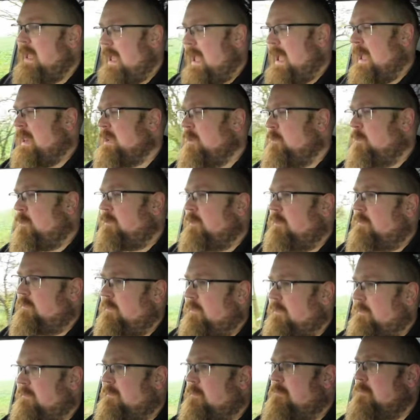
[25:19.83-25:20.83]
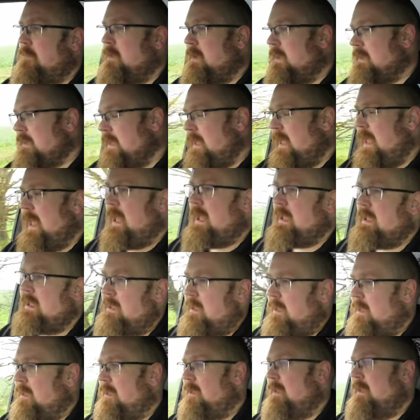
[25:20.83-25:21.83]
anyone who's looking to bring a,
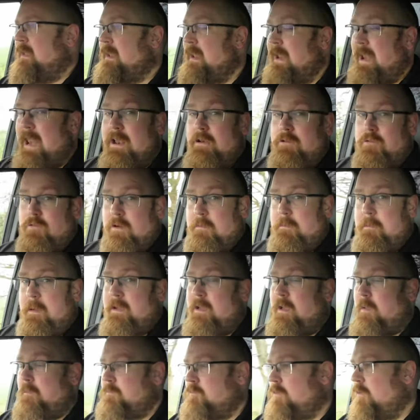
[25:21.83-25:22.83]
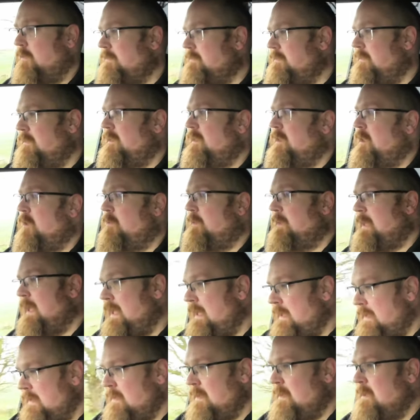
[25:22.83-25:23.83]
uh, an electric pickup truck to the
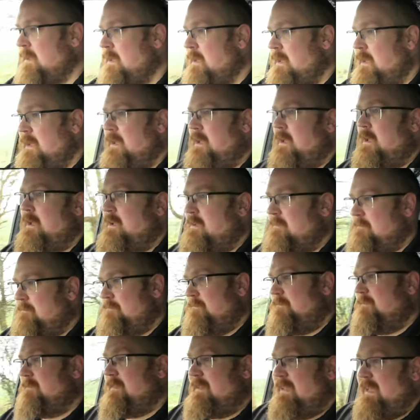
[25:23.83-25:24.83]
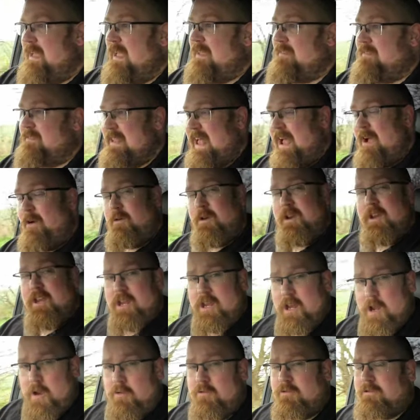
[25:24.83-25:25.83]
UK, is now
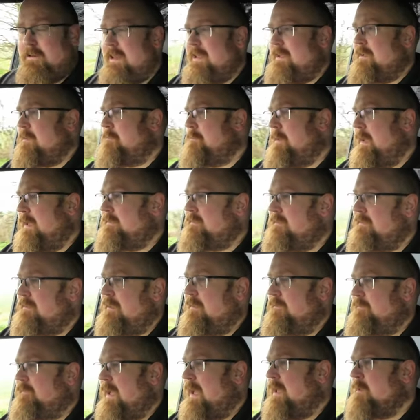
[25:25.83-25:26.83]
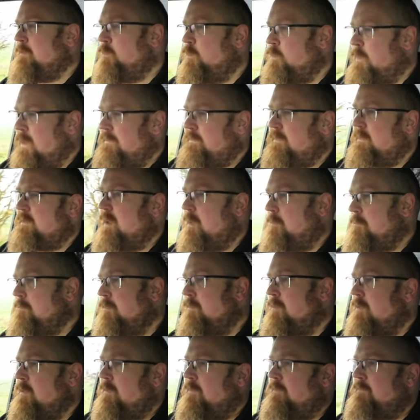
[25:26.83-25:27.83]
hugely competitive. And with a
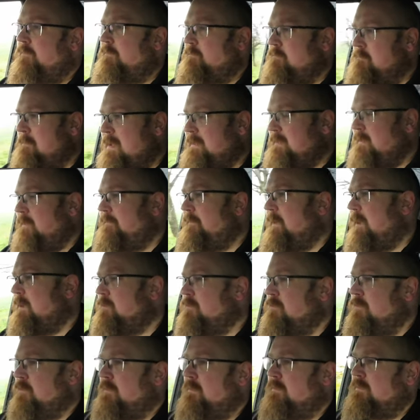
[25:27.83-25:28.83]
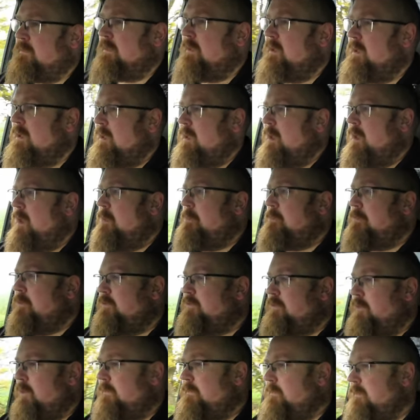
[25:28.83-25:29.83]
number of manufacturers
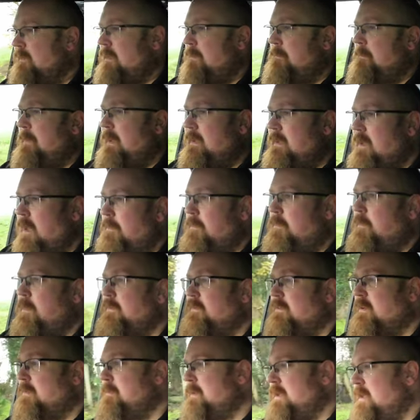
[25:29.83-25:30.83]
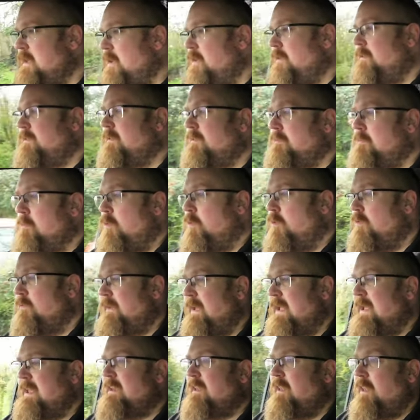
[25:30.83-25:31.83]
producing a pickup which can be used as more of
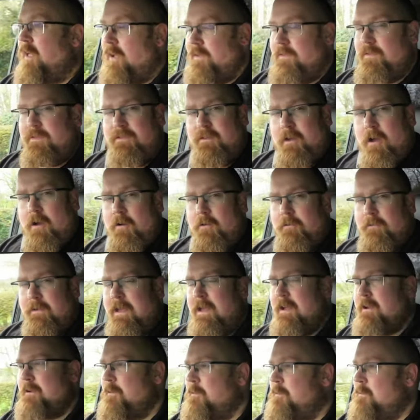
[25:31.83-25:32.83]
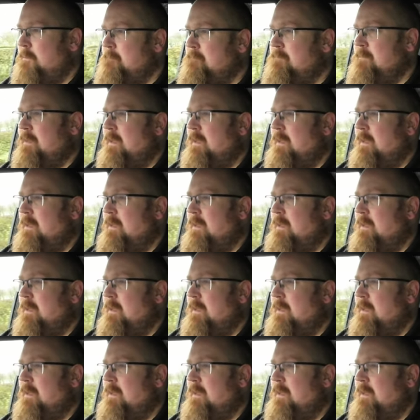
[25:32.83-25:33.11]
a lifestyle vehicle,